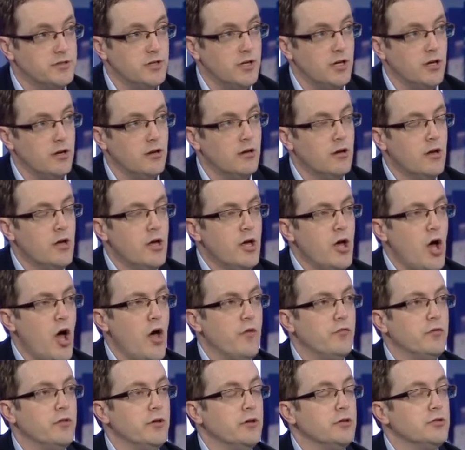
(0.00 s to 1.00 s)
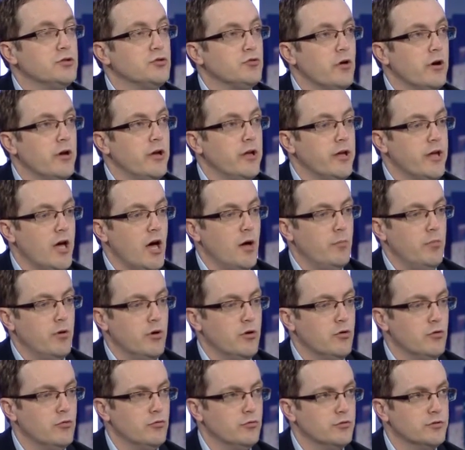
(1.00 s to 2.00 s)
sitting over the Australia card
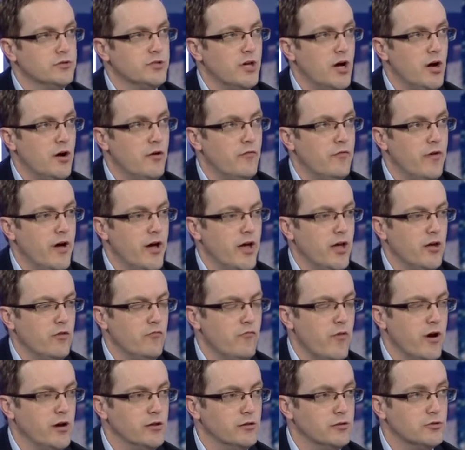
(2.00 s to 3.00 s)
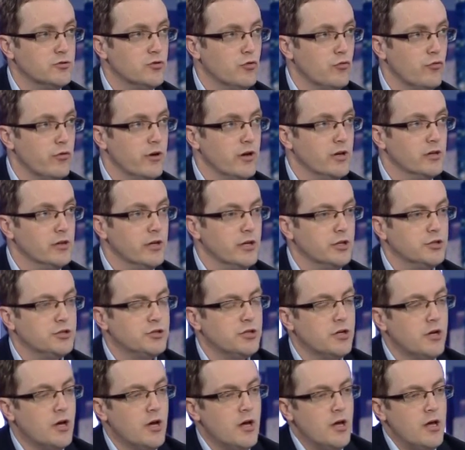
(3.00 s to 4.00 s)
because of a regulatory
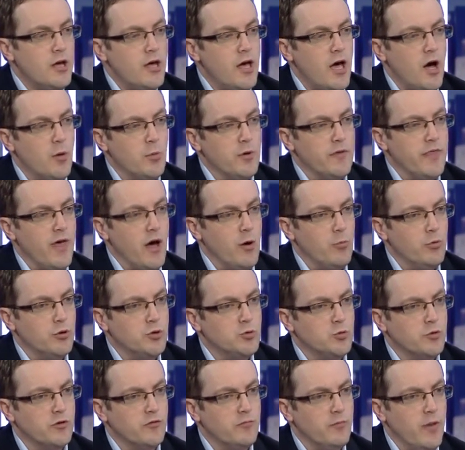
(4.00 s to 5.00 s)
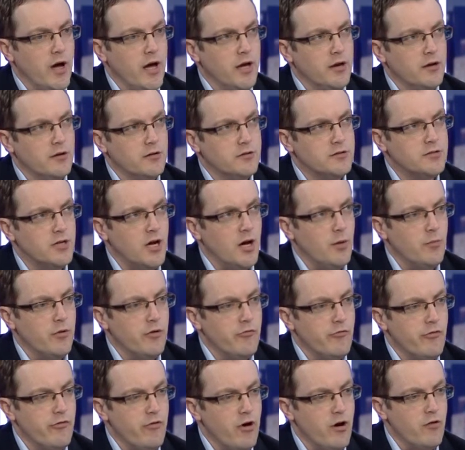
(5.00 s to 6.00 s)
glitch with that, which would have made it
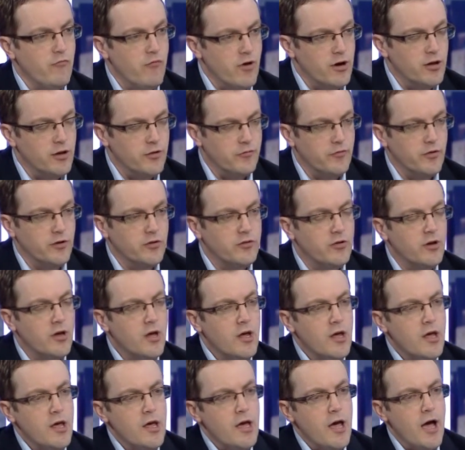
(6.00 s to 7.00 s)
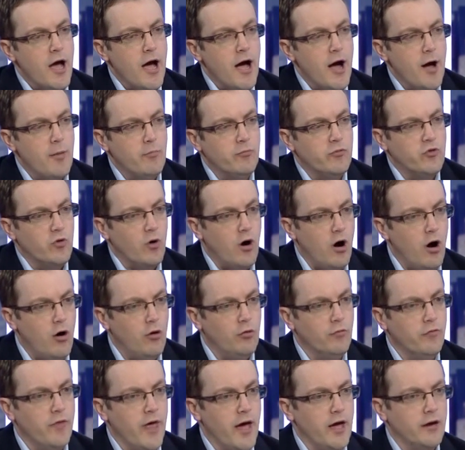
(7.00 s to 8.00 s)
irrelevant to
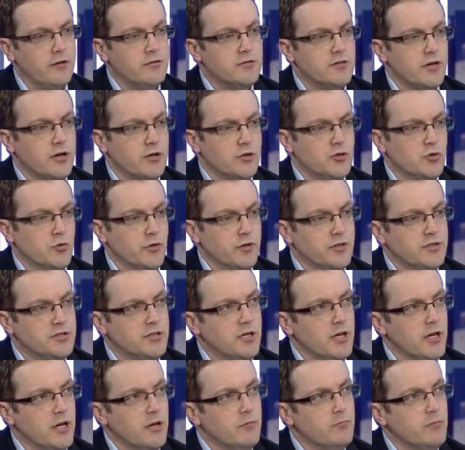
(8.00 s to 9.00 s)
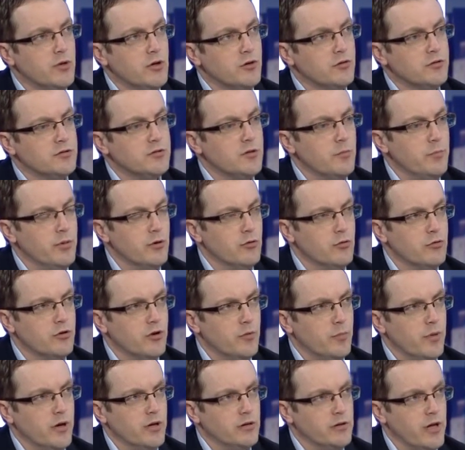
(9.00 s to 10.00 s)
hold that joint sitting because the bill could
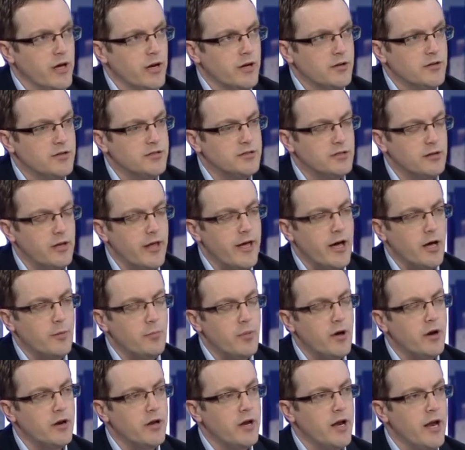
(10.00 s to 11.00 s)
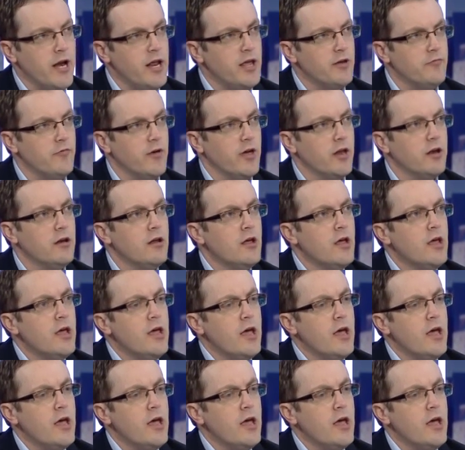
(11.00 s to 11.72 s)
have been later disallowed. But in any event,